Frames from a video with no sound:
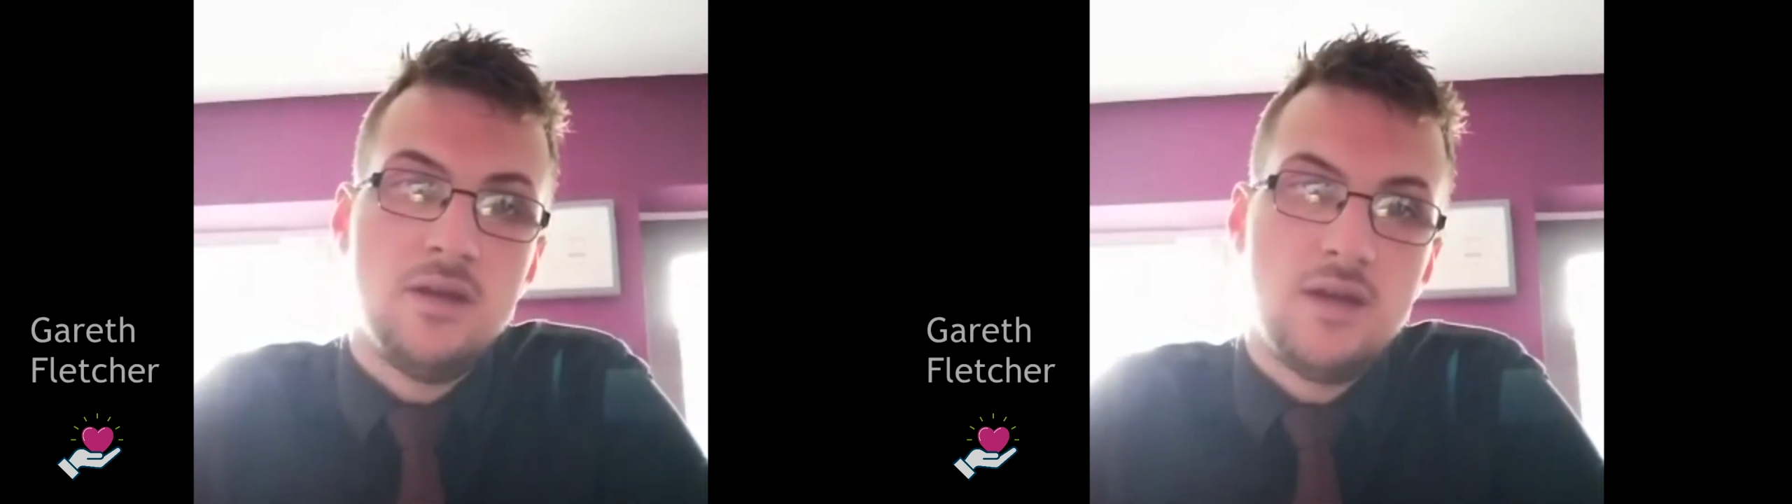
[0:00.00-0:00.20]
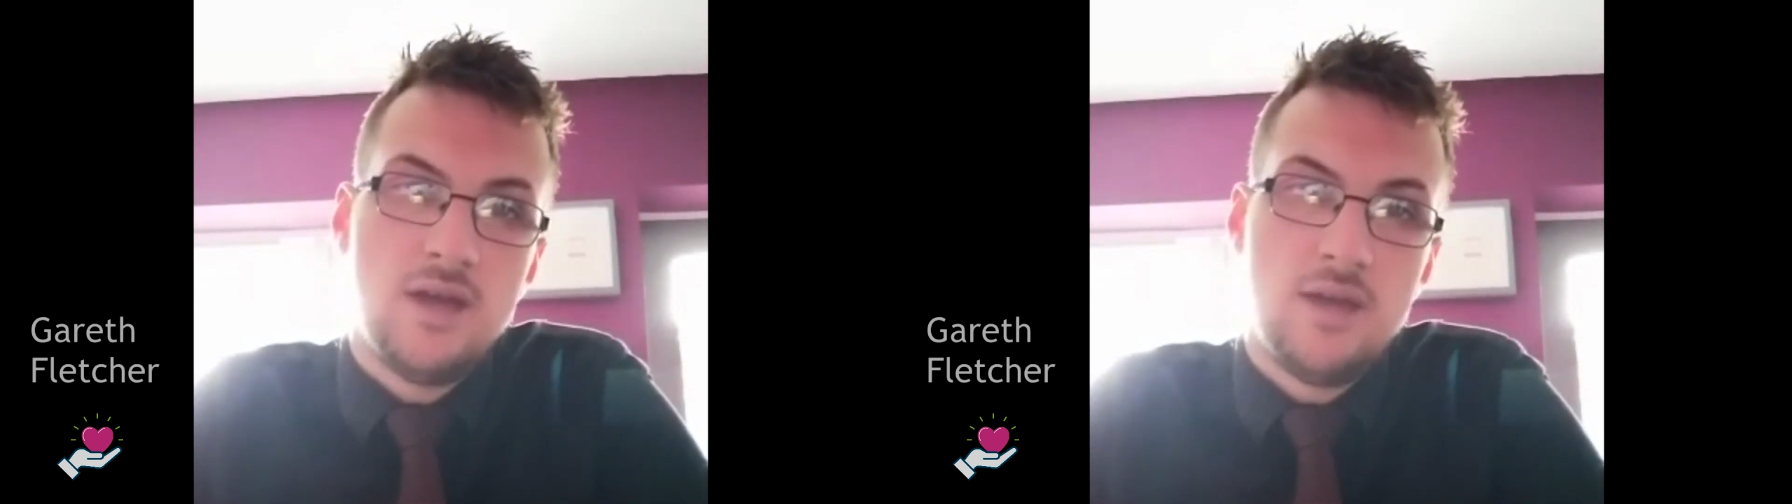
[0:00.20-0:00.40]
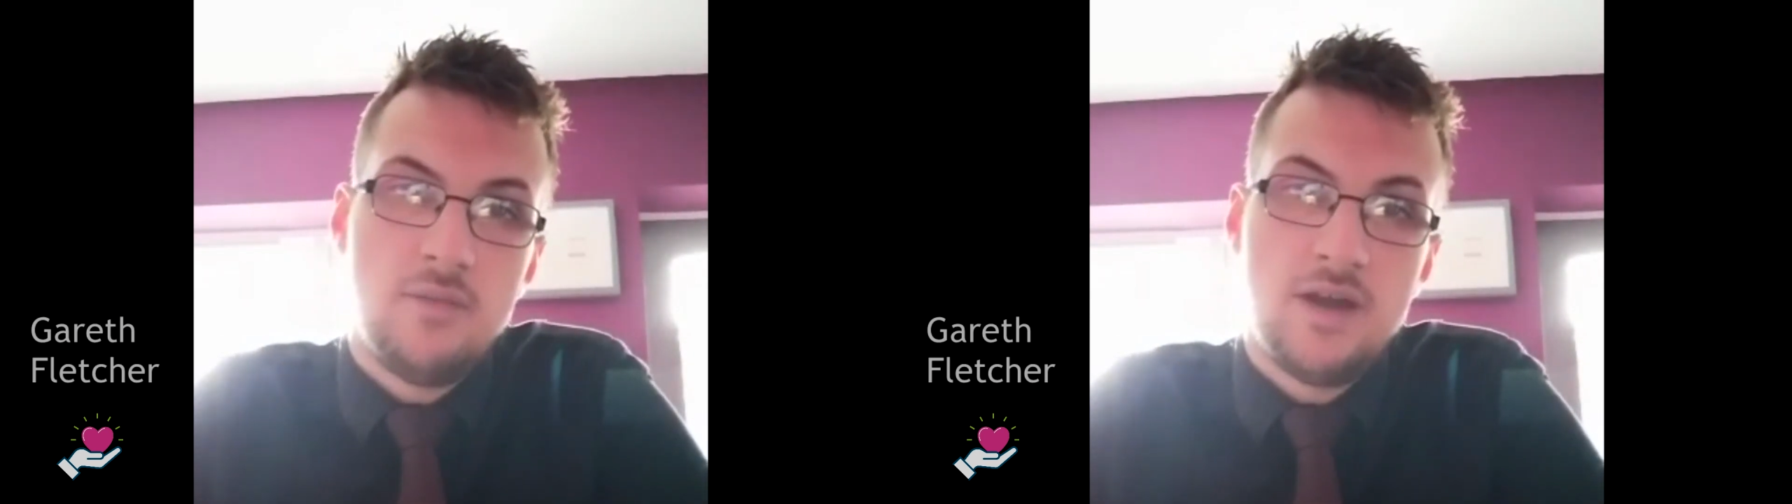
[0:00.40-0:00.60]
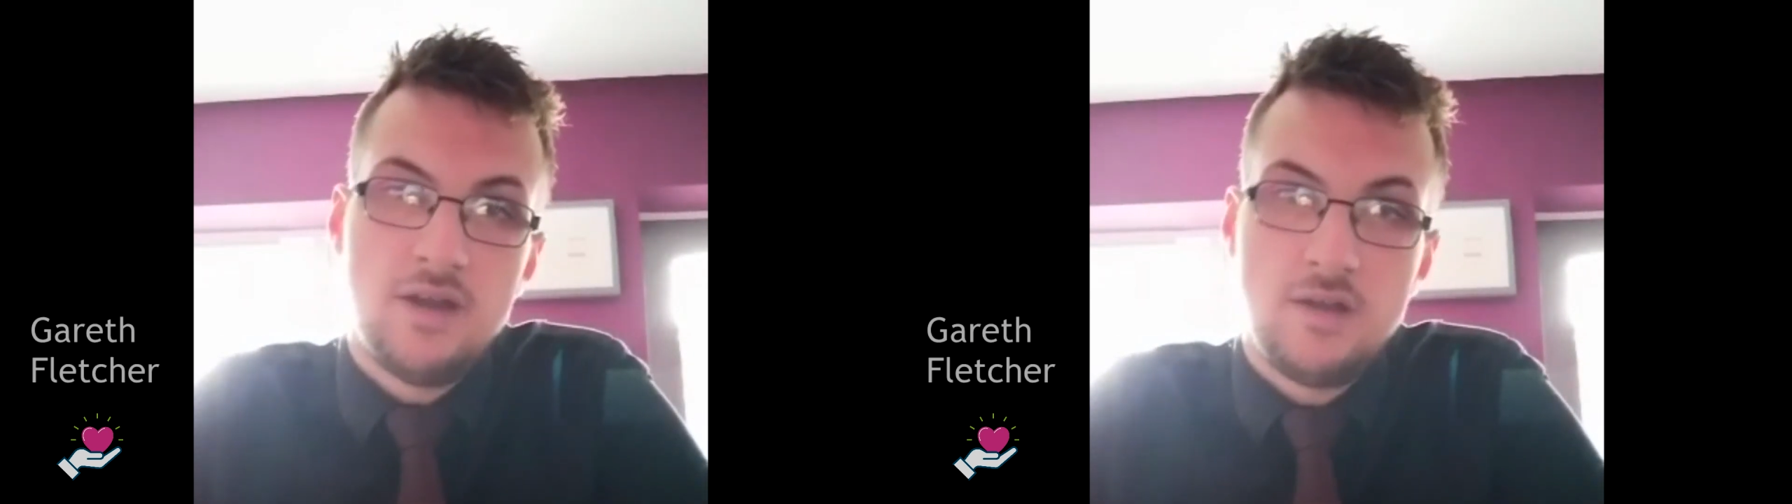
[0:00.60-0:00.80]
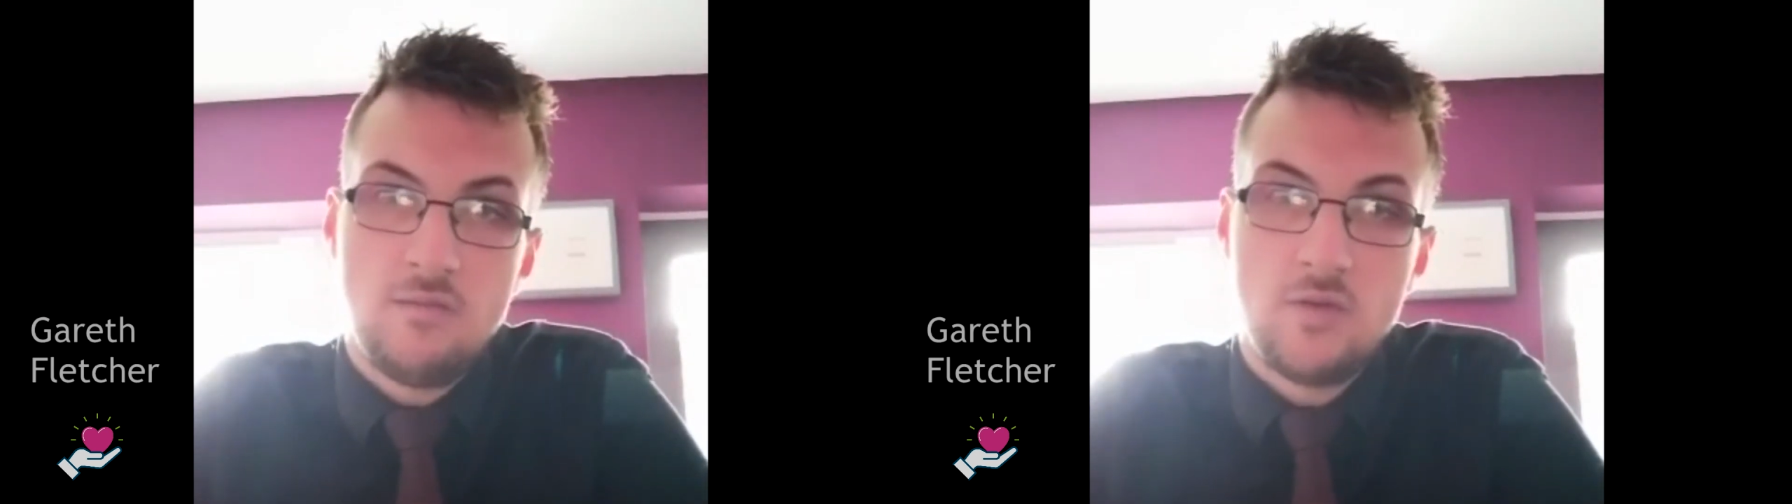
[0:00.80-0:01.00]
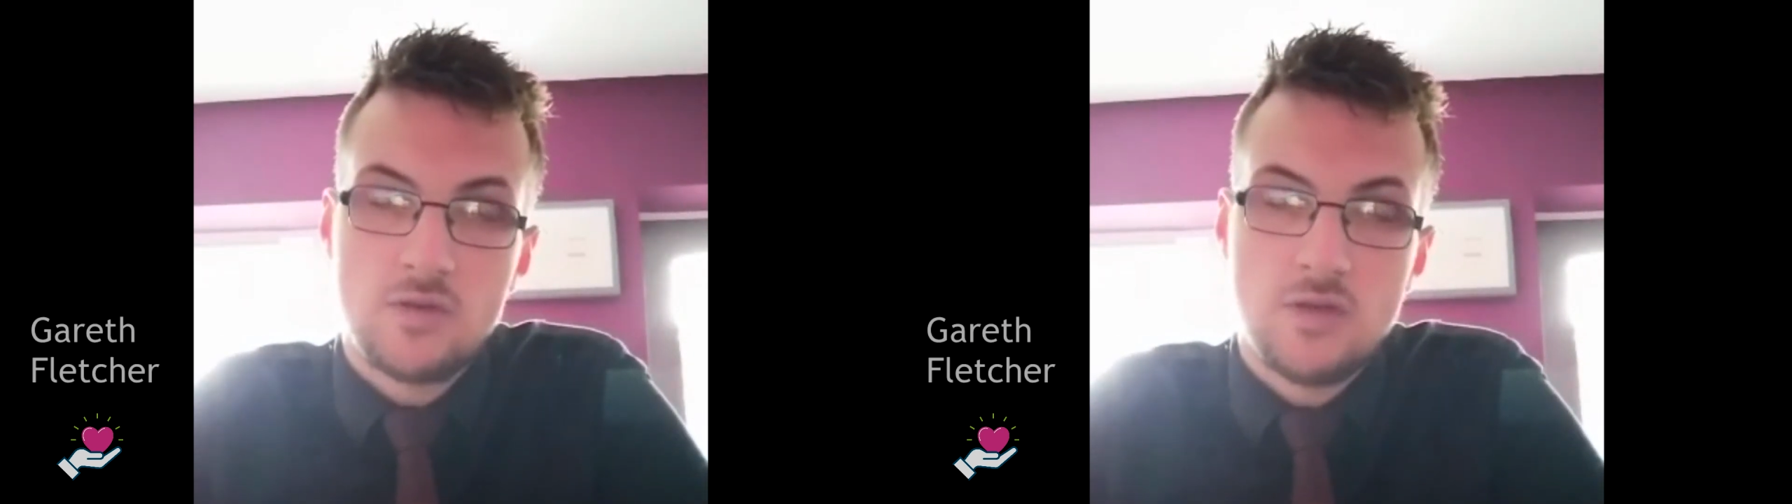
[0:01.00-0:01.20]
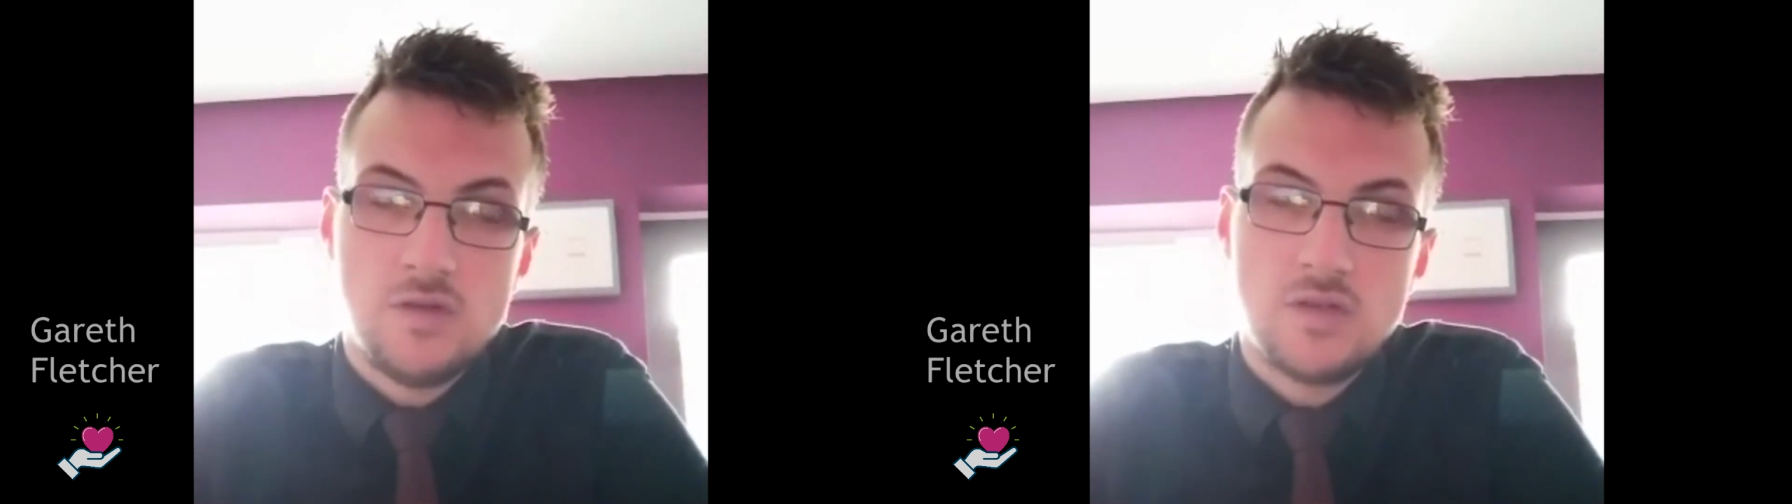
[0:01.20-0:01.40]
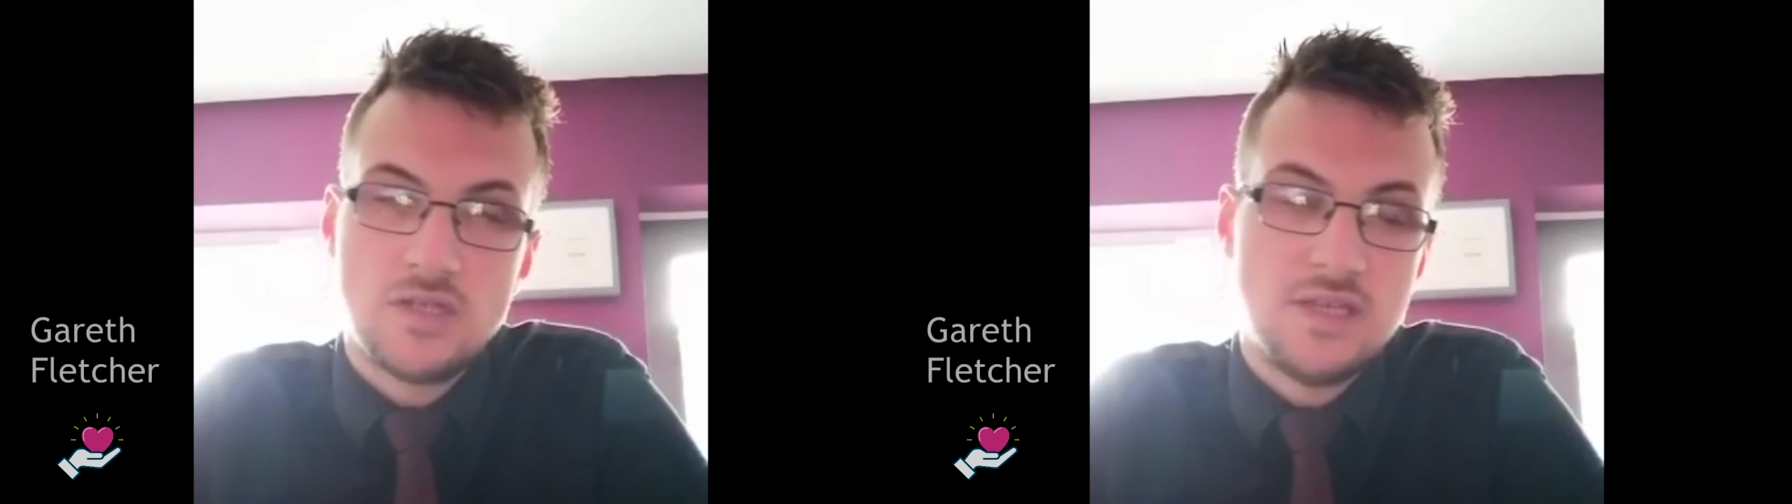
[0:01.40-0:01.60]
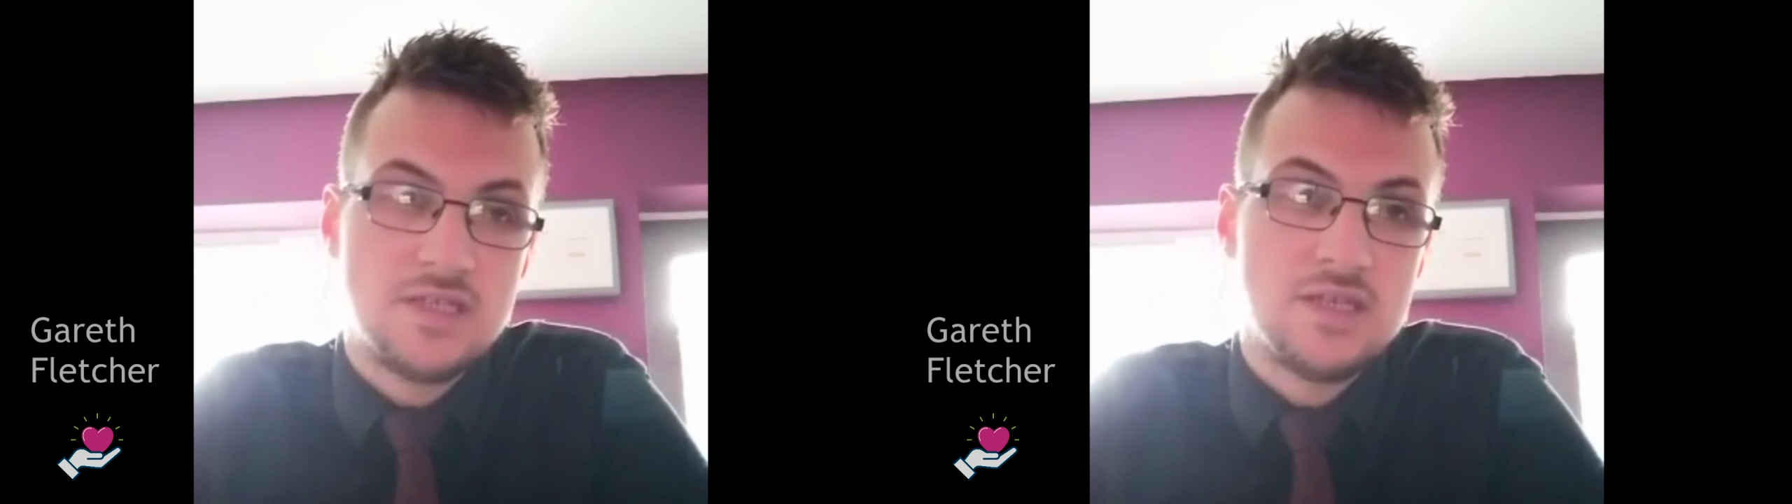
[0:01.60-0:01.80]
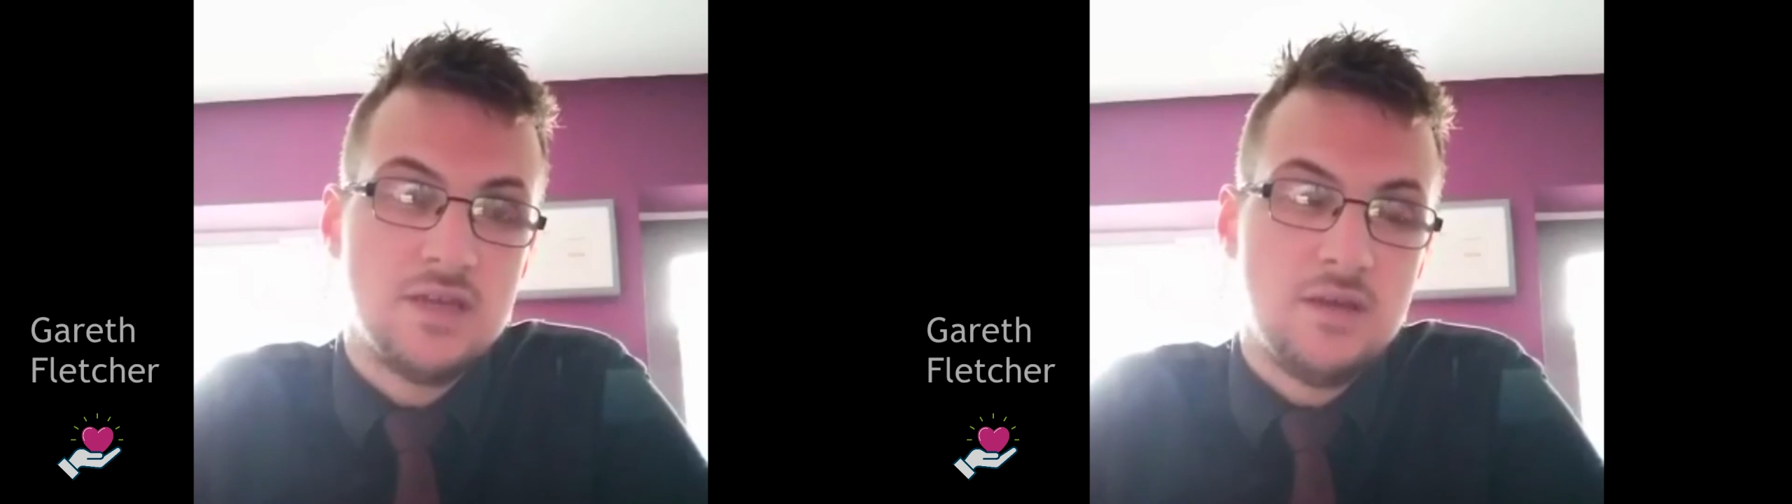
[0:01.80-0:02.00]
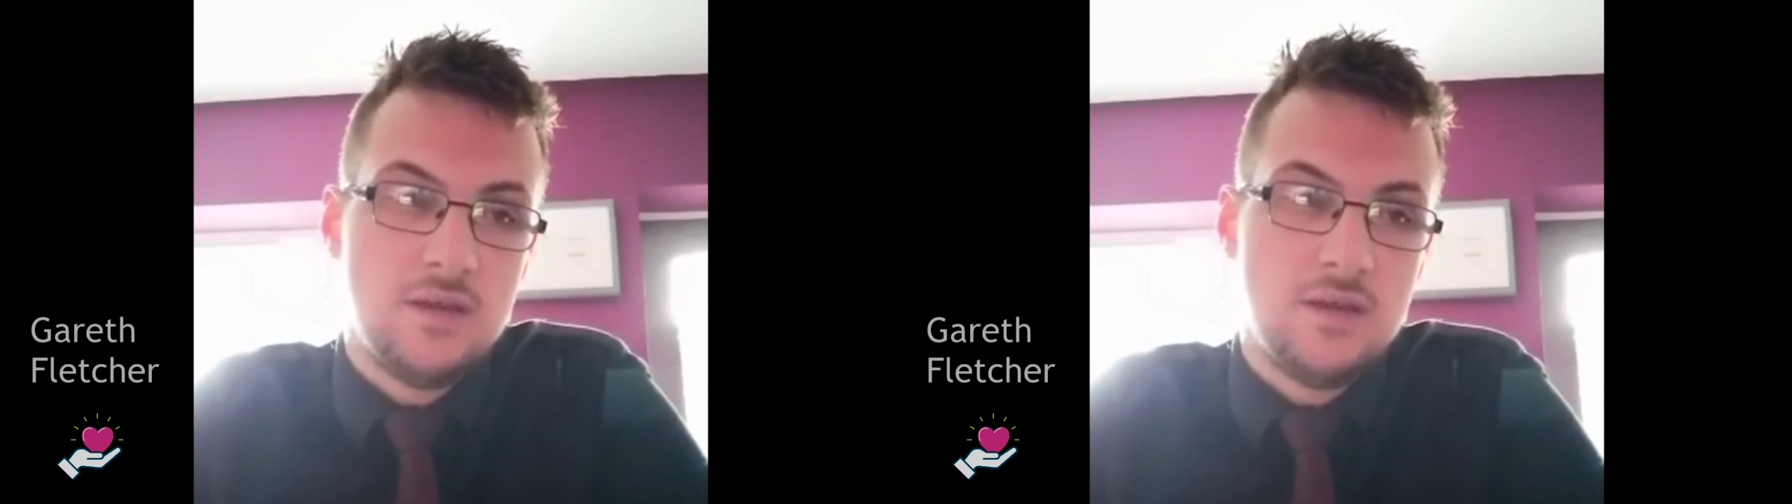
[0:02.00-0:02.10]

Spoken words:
and in wrong doses.